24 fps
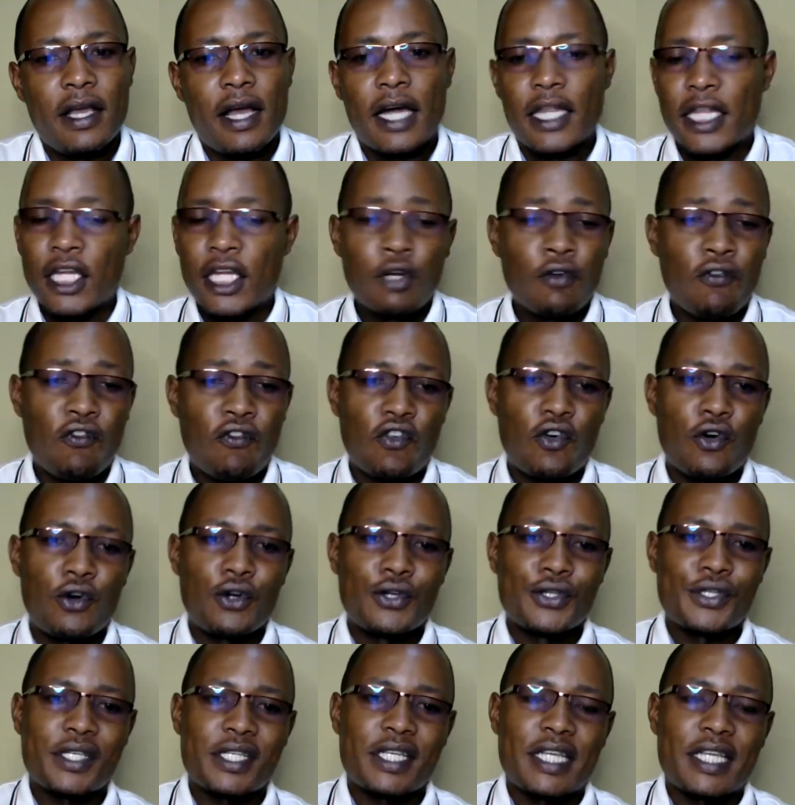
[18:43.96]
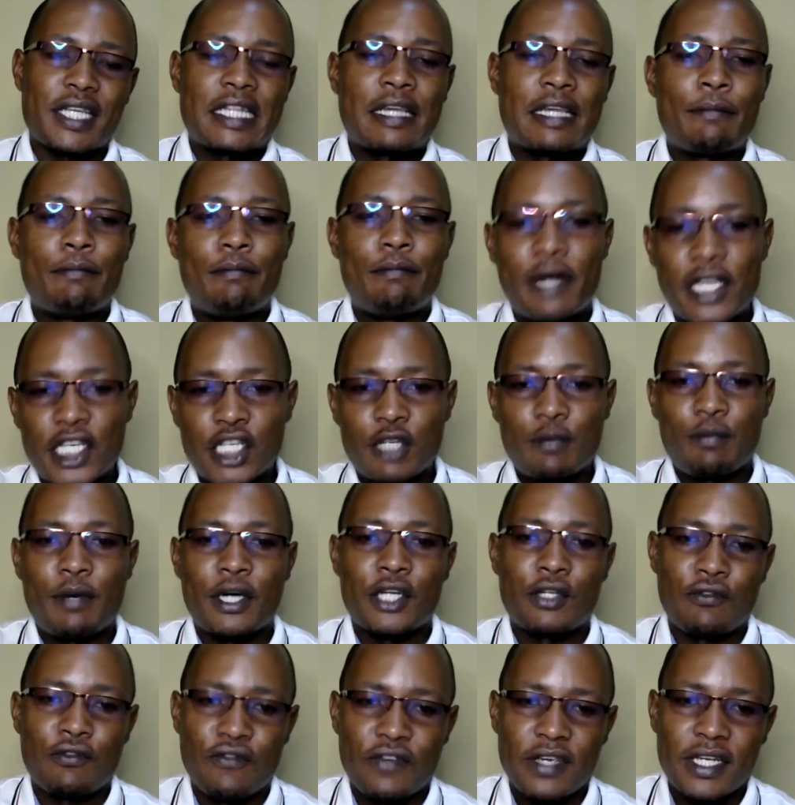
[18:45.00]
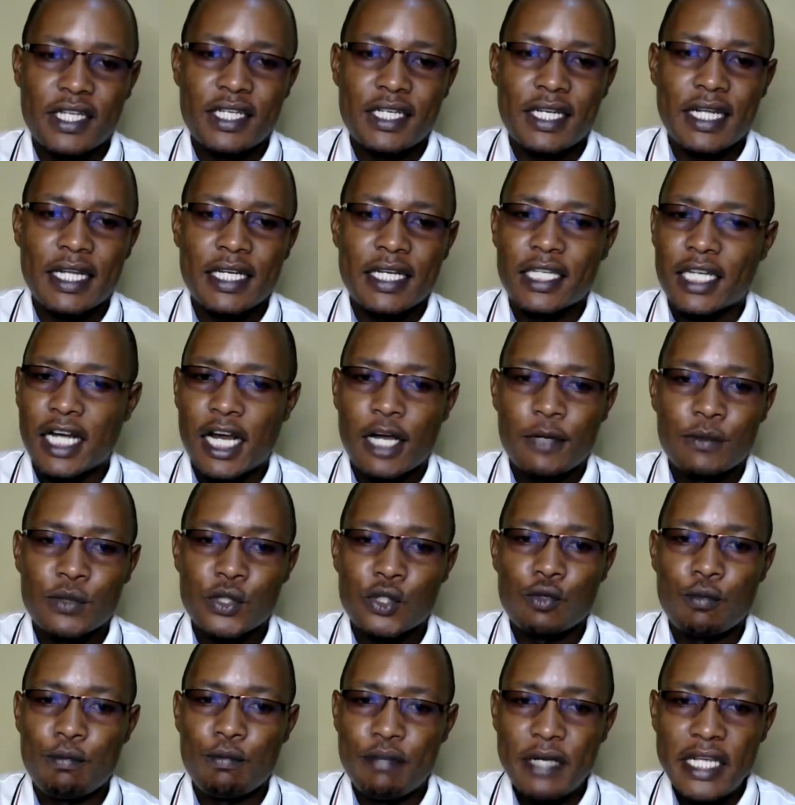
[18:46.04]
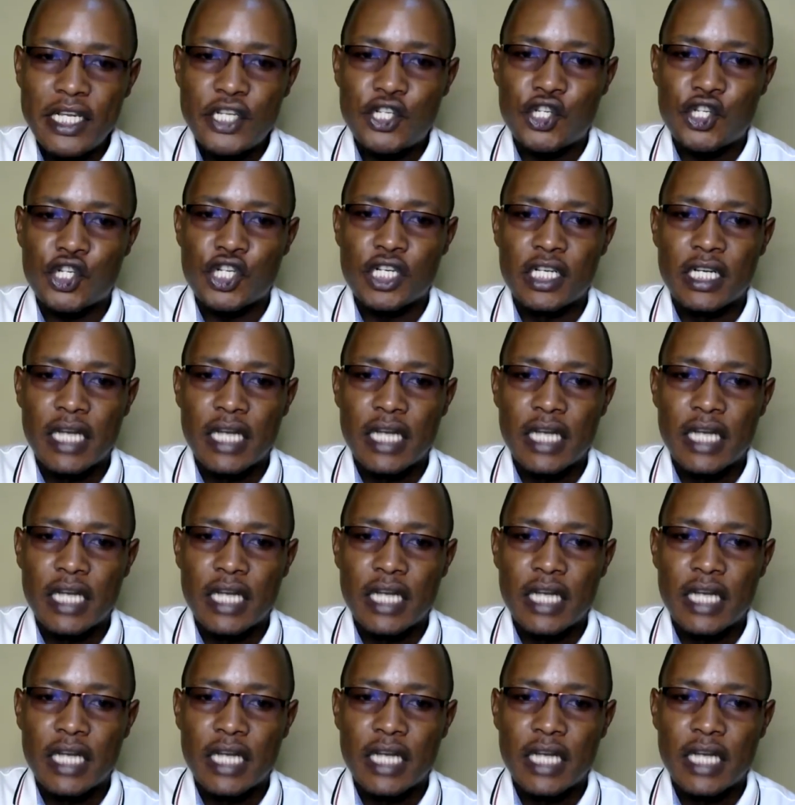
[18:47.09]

And then, of course, the best part of it, it comes to pitch.